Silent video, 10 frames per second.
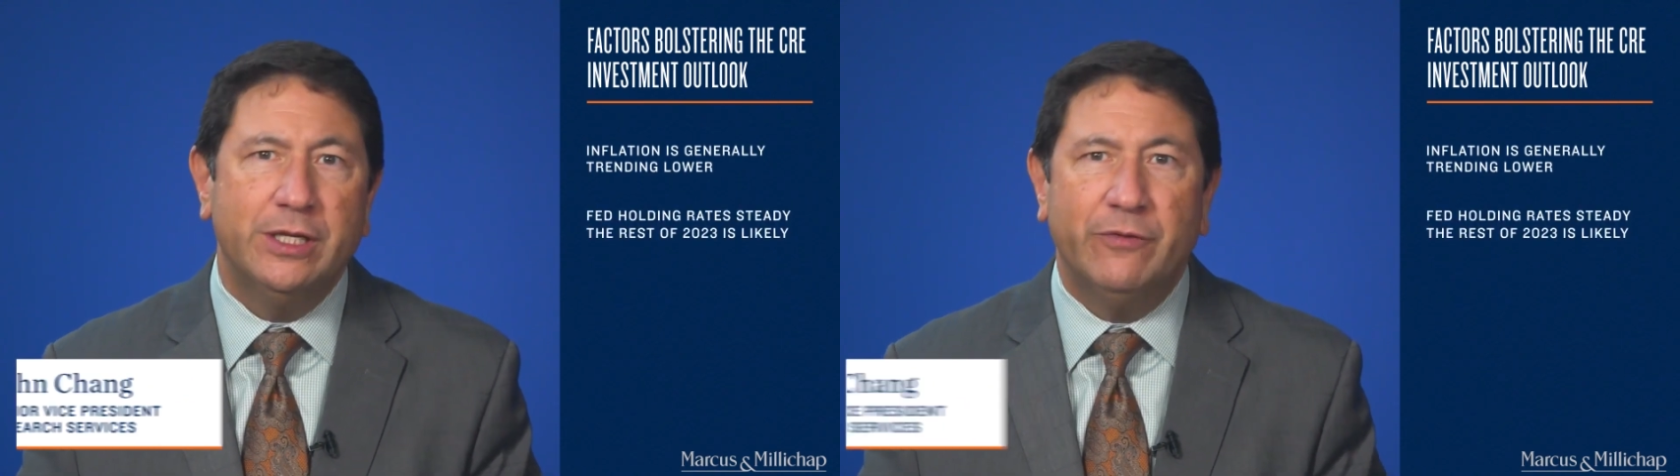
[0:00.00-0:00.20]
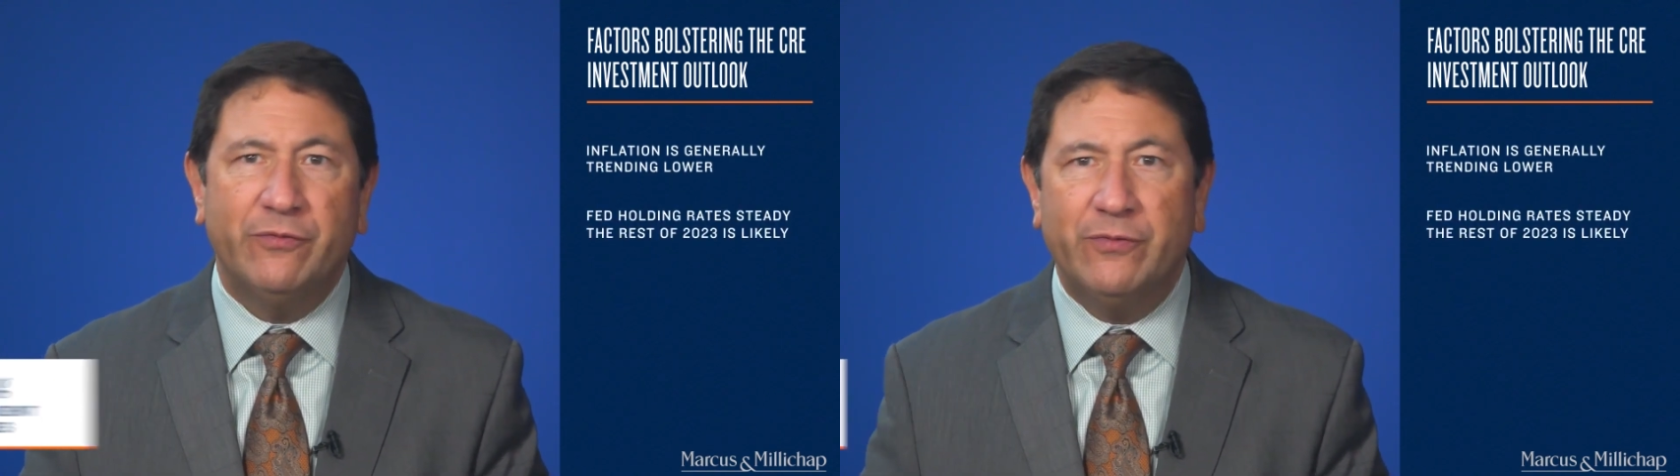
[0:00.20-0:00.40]

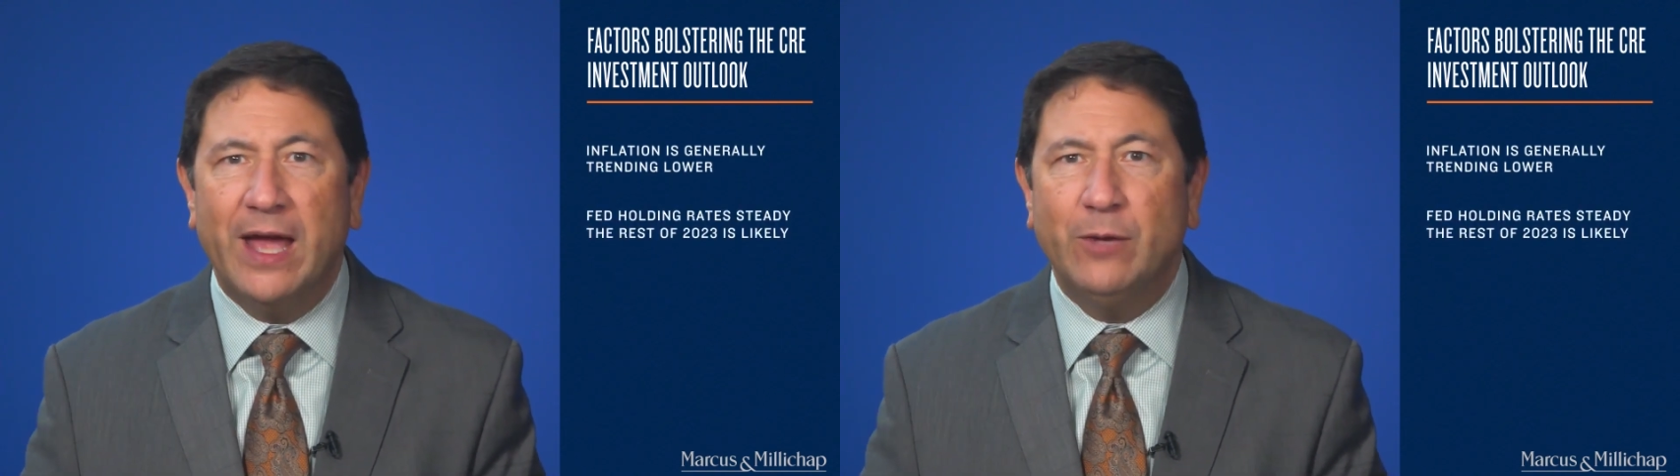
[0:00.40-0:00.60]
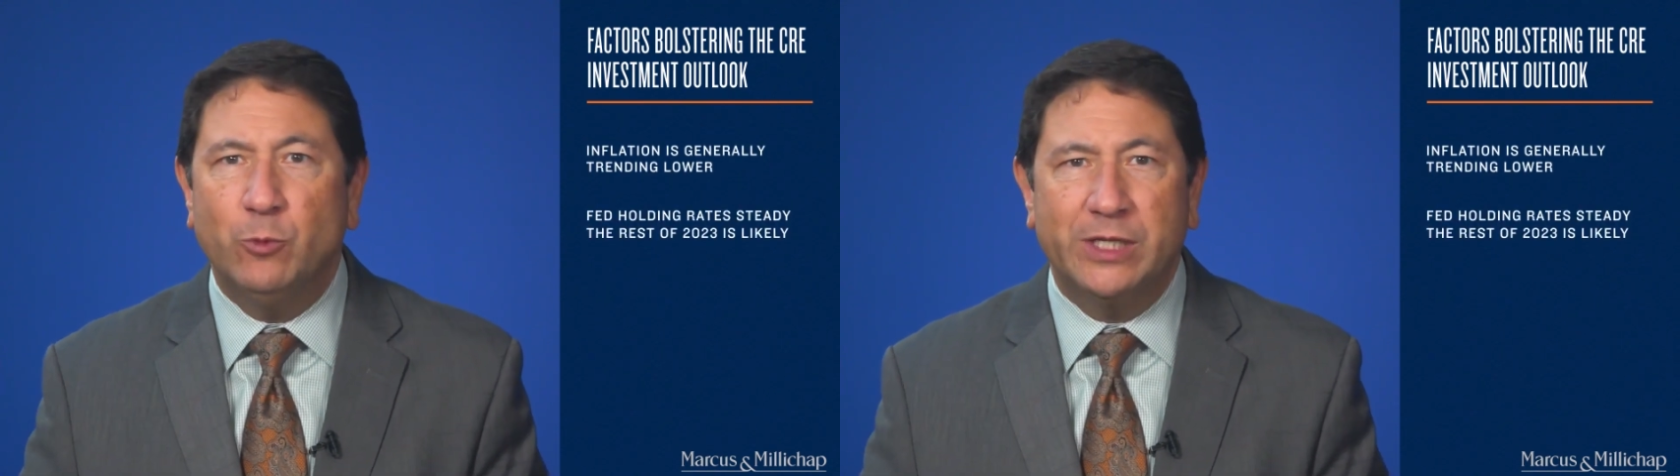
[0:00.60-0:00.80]
the
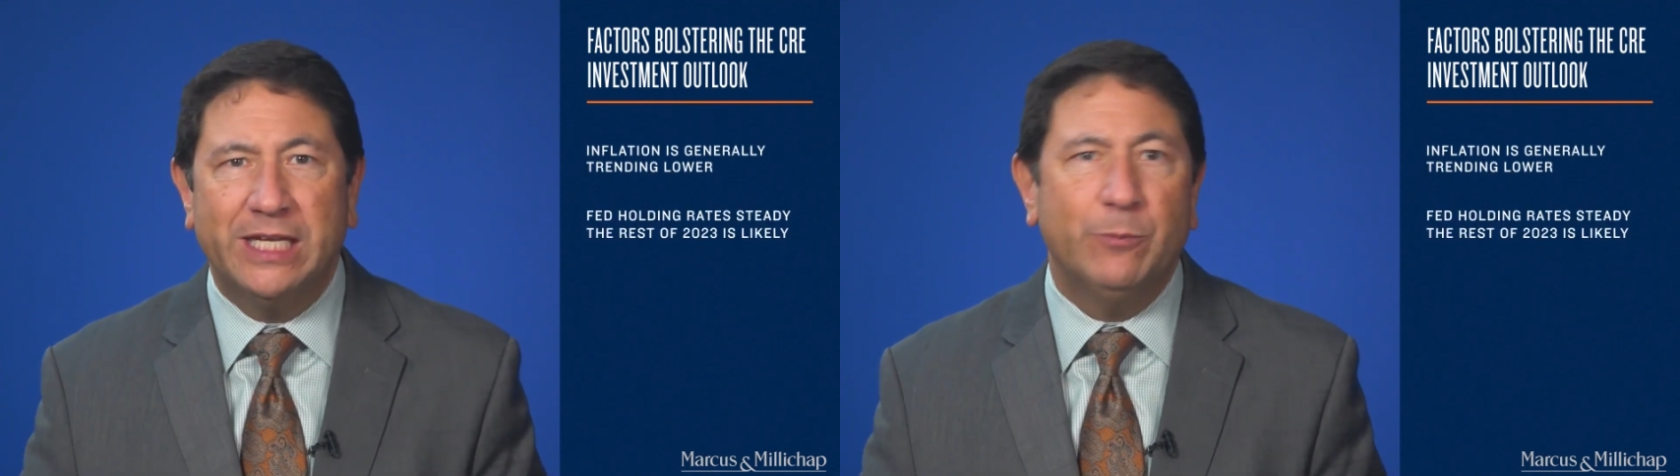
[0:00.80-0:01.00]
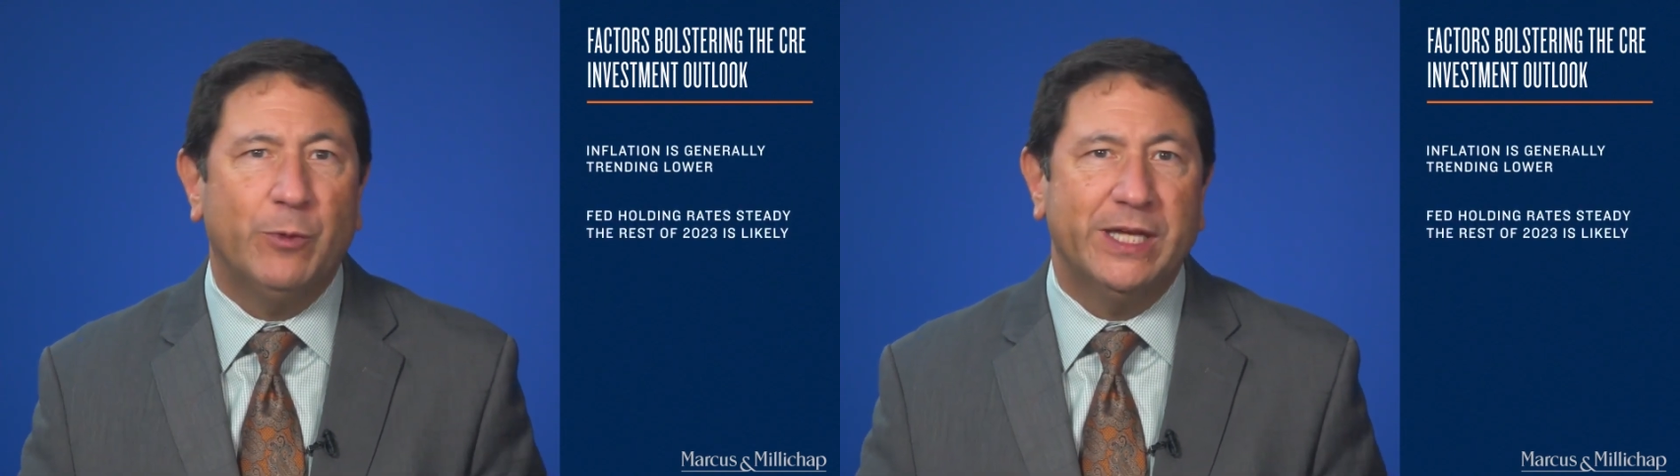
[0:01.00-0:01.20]
Fed will
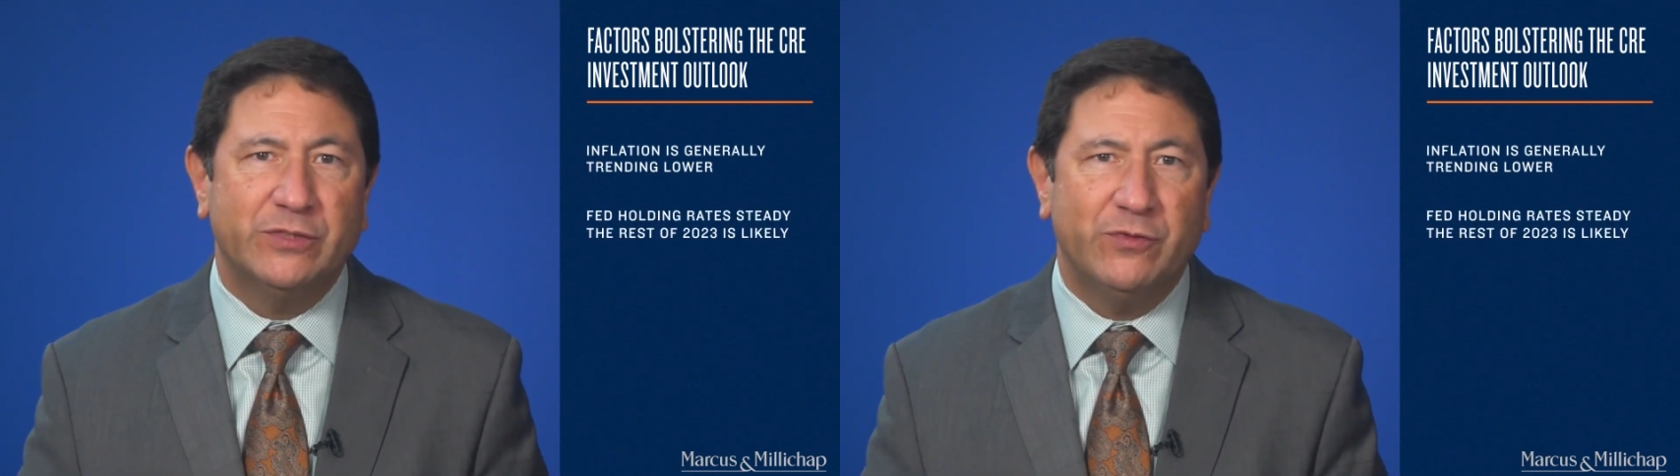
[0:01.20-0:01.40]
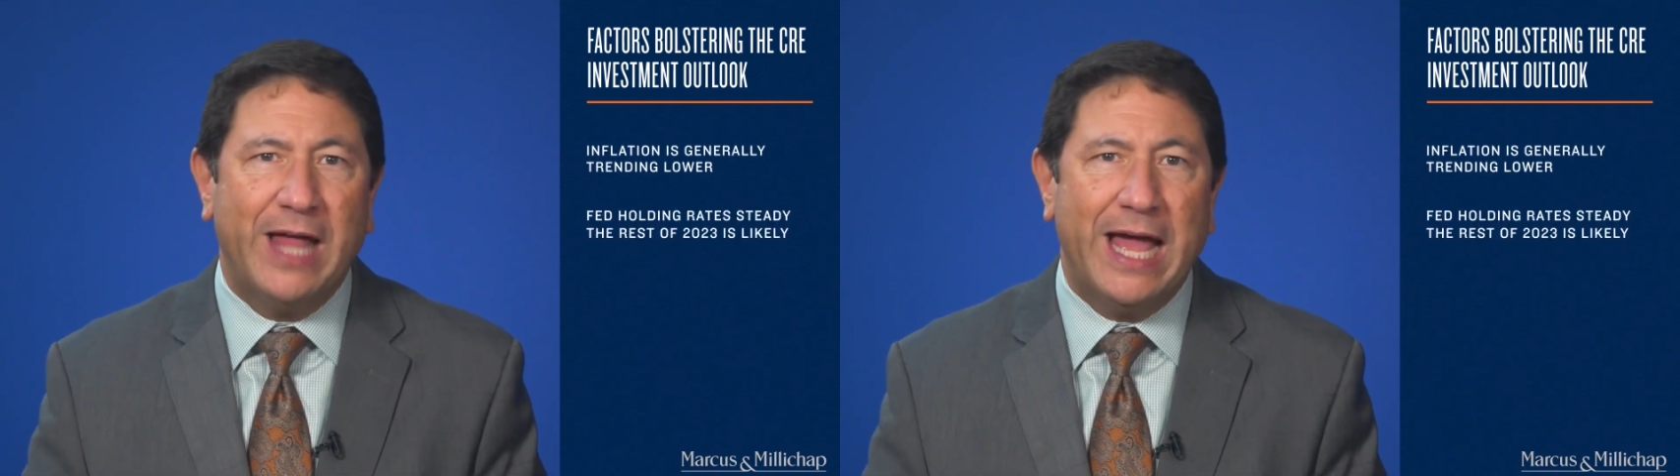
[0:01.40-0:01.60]
keep rates
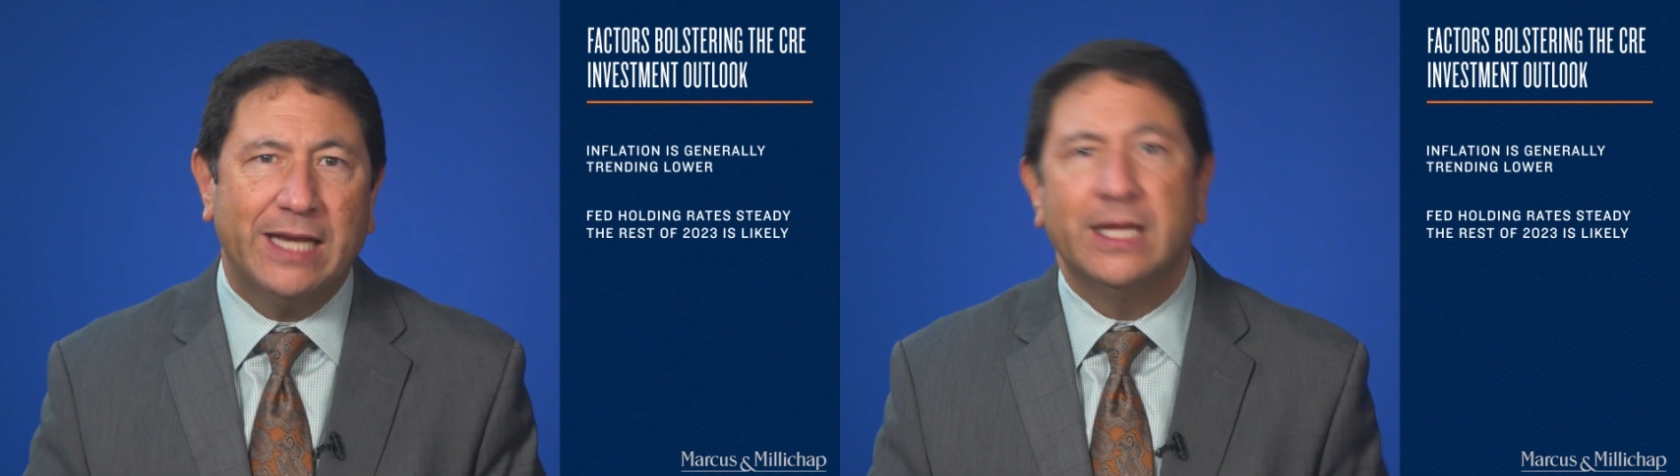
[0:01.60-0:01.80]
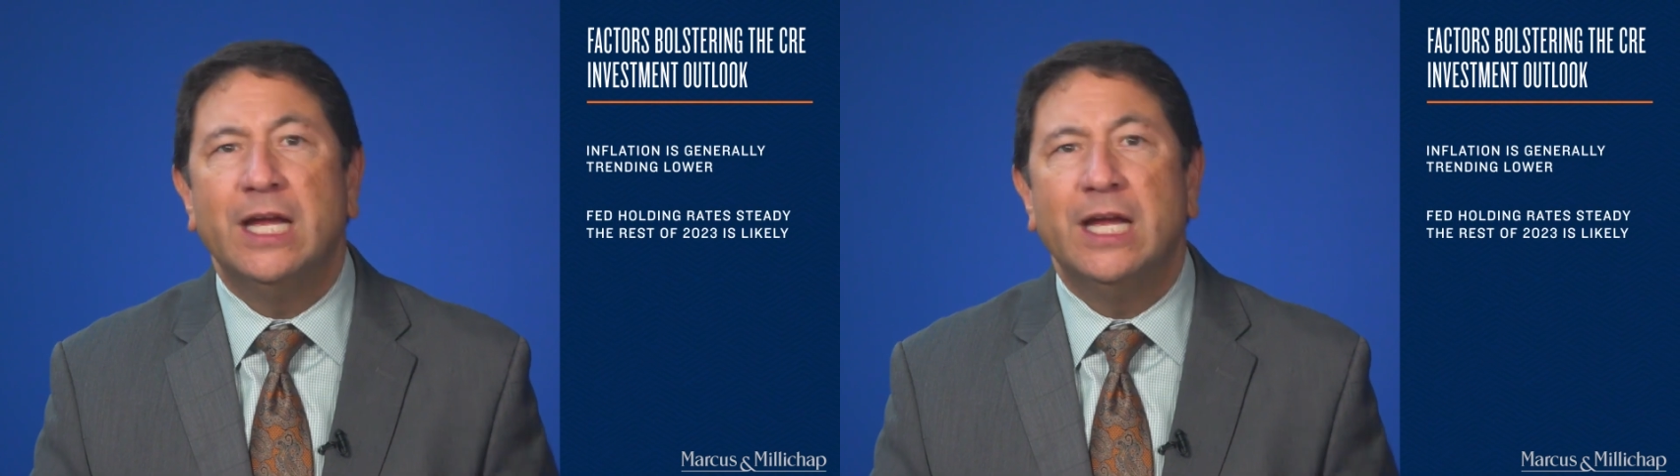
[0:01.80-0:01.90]
flat,